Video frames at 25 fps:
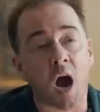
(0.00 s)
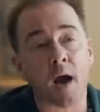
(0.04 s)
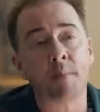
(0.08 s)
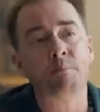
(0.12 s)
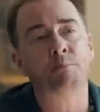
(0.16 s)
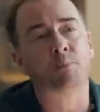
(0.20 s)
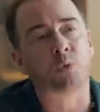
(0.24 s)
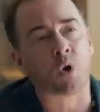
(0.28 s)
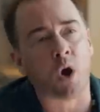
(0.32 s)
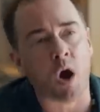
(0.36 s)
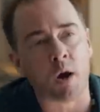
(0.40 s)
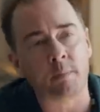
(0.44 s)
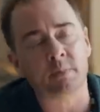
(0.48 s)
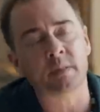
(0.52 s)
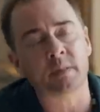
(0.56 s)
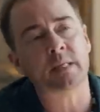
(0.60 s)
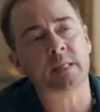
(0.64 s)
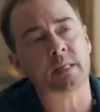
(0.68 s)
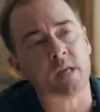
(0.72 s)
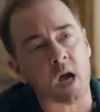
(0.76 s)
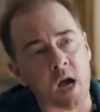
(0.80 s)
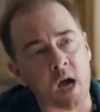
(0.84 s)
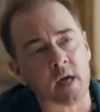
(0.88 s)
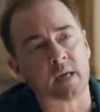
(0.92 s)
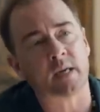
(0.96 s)
I'm
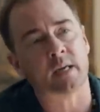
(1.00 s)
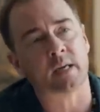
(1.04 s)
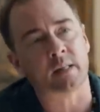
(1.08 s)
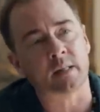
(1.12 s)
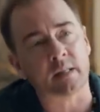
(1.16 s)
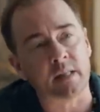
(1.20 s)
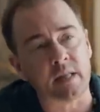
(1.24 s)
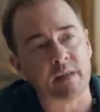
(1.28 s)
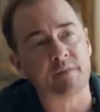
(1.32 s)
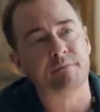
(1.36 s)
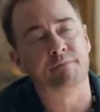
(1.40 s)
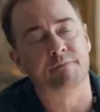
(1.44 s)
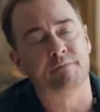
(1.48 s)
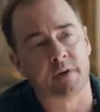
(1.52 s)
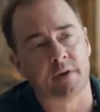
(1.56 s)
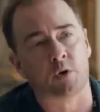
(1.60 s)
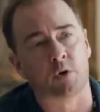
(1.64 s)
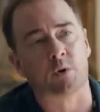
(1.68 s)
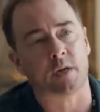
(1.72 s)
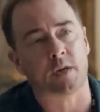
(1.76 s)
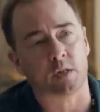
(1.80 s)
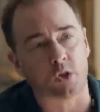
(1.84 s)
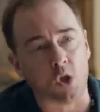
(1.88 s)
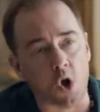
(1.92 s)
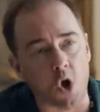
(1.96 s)
probably not going to live
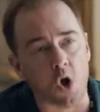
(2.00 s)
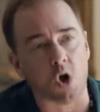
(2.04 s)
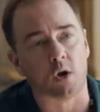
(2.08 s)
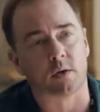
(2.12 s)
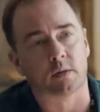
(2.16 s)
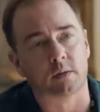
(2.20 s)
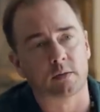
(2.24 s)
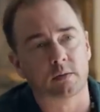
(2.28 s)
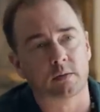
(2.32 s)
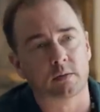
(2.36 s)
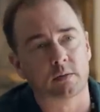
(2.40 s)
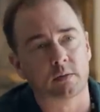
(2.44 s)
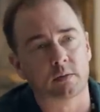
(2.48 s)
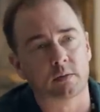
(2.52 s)
very long.